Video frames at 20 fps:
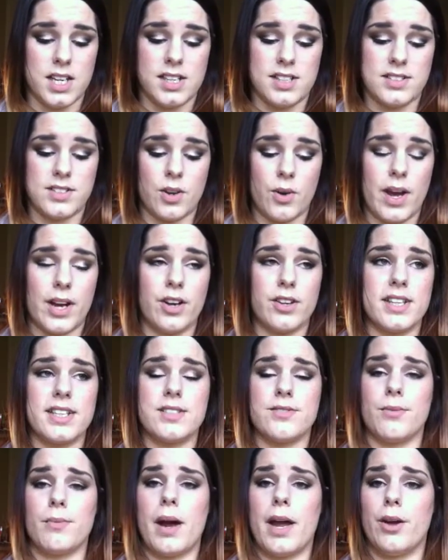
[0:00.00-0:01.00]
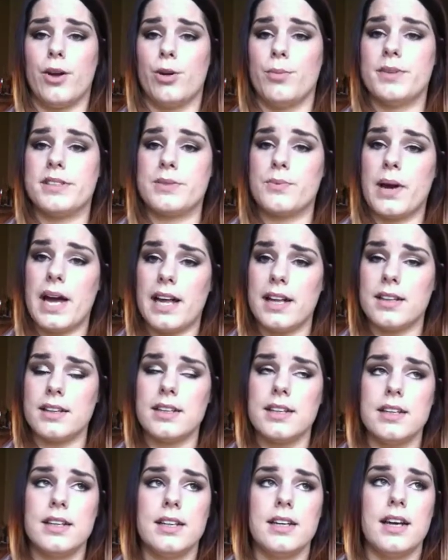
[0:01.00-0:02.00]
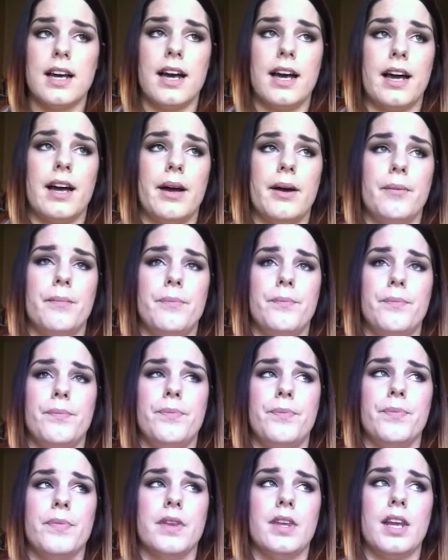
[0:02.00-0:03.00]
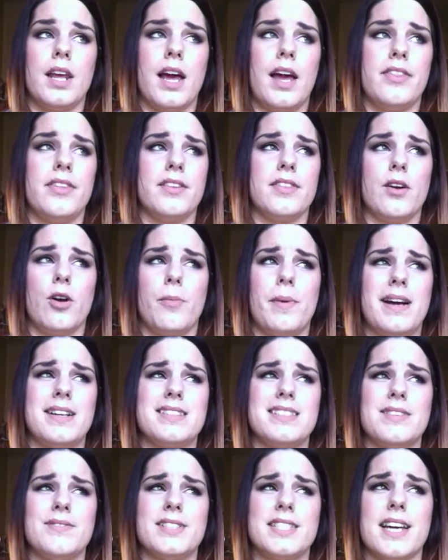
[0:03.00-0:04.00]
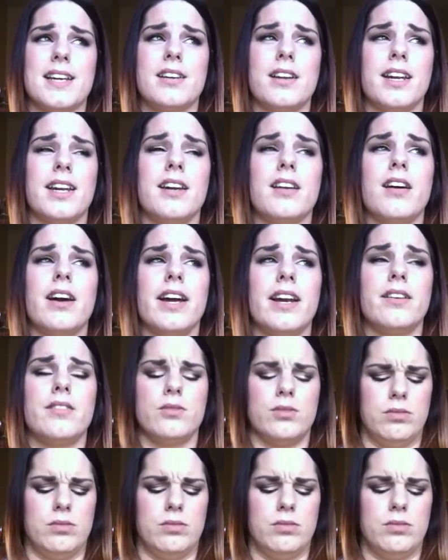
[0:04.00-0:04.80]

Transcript: so I got these from E.L.F as well. I think they're about $17.99.